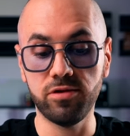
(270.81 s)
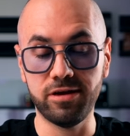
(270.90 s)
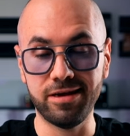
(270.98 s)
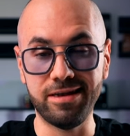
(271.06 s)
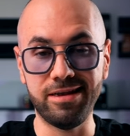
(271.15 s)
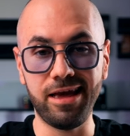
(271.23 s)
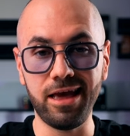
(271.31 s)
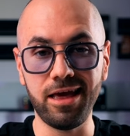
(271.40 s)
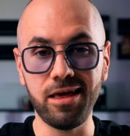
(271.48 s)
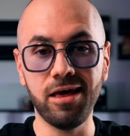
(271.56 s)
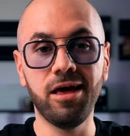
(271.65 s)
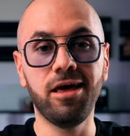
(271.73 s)

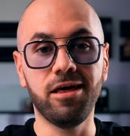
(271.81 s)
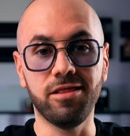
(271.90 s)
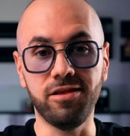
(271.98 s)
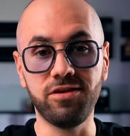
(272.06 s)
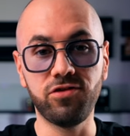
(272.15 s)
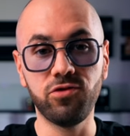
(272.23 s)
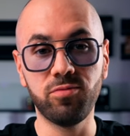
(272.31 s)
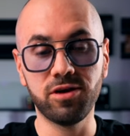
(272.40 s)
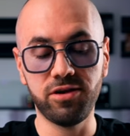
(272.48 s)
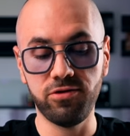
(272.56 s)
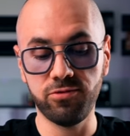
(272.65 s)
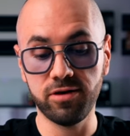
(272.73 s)
Today, these two
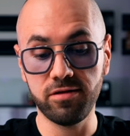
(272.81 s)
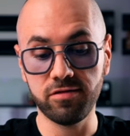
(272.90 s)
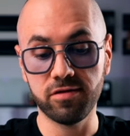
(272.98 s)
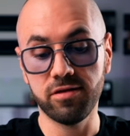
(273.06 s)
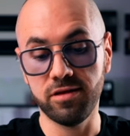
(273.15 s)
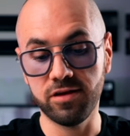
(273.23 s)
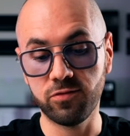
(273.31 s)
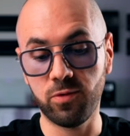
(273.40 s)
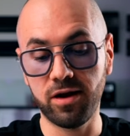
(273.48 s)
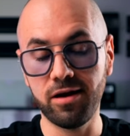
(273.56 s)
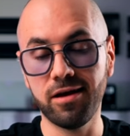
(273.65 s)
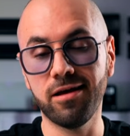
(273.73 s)
materials, this
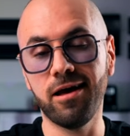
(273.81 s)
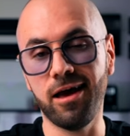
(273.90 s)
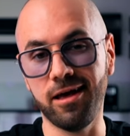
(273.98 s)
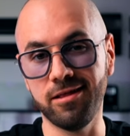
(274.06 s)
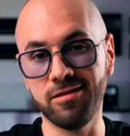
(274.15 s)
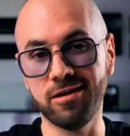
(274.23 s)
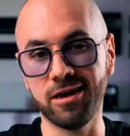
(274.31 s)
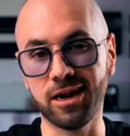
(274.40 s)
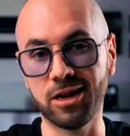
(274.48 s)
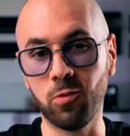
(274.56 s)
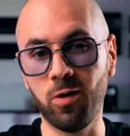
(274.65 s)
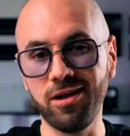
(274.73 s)
one and
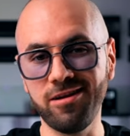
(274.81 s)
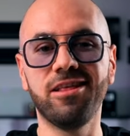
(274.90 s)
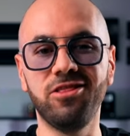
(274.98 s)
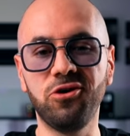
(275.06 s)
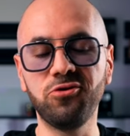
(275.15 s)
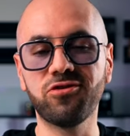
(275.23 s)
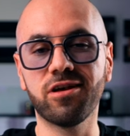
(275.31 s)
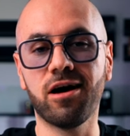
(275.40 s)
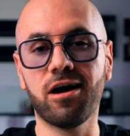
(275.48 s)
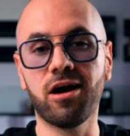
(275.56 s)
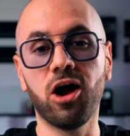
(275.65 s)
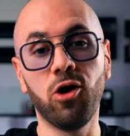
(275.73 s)
another one, those
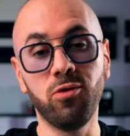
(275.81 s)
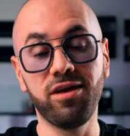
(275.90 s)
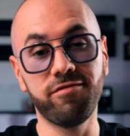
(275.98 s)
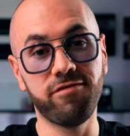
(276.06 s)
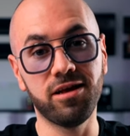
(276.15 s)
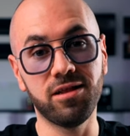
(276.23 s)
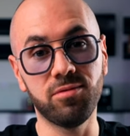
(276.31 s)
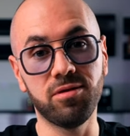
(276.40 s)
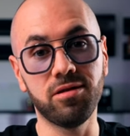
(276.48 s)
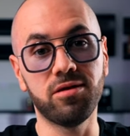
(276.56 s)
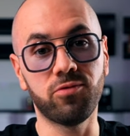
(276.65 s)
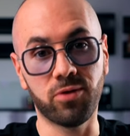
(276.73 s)
are only
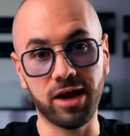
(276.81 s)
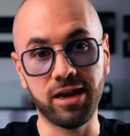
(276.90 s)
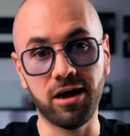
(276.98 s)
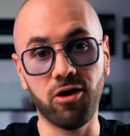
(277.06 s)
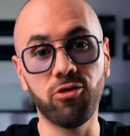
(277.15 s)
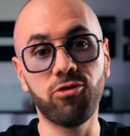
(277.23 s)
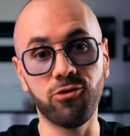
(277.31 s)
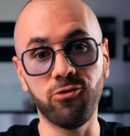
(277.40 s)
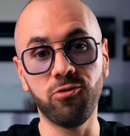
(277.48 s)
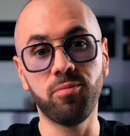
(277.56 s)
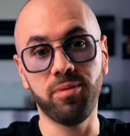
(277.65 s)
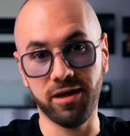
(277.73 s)
available right now
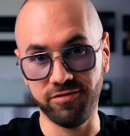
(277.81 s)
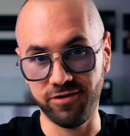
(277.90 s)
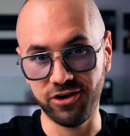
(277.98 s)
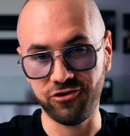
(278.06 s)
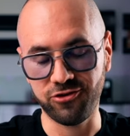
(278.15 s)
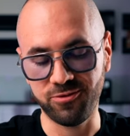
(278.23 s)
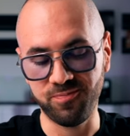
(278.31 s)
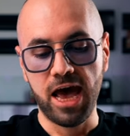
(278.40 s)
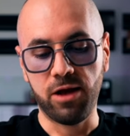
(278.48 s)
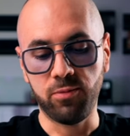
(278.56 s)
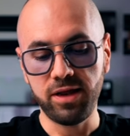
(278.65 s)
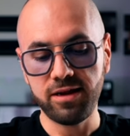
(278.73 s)
through PenVenture.
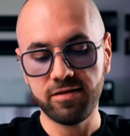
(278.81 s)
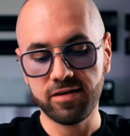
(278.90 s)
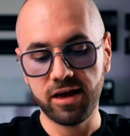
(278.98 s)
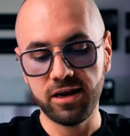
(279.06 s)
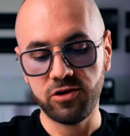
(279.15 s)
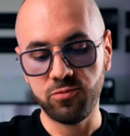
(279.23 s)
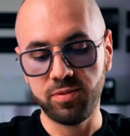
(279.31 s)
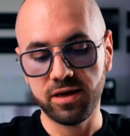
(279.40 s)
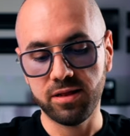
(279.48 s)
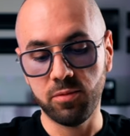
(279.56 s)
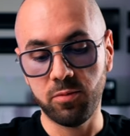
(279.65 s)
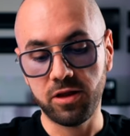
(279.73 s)
And we decided to pick
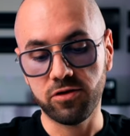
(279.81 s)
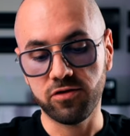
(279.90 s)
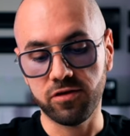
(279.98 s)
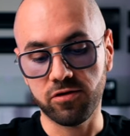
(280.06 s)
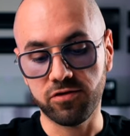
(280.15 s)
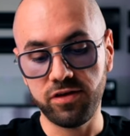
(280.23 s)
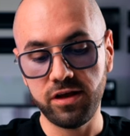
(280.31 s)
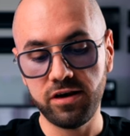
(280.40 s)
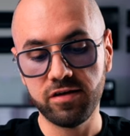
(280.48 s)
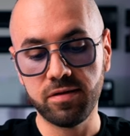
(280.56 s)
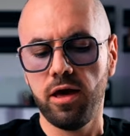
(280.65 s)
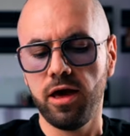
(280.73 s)
the Momento Zero
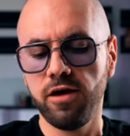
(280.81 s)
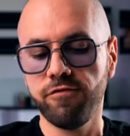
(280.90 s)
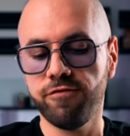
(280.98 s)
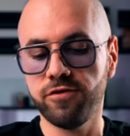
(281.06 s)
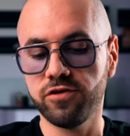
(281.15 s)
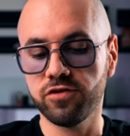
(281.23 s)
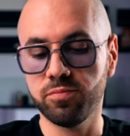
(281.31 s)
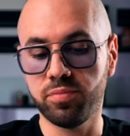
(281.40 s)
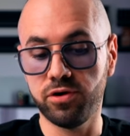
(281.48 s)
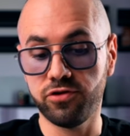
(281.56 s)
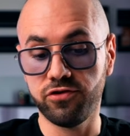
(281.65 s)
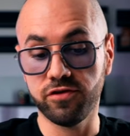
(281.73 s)
series, a first
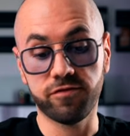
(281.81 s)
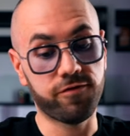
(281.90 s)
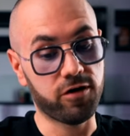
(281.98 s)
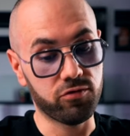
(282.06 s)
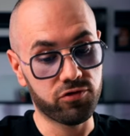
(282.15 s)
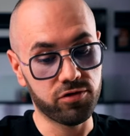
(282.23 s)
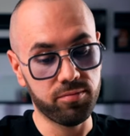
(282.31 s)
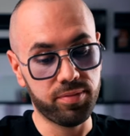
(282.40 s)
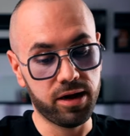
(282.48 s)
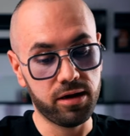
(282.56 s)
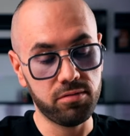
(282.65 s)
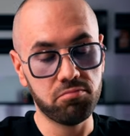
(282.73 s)
purchase fountain
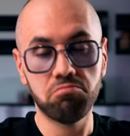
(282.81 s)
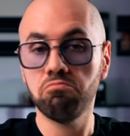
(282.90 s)
pen.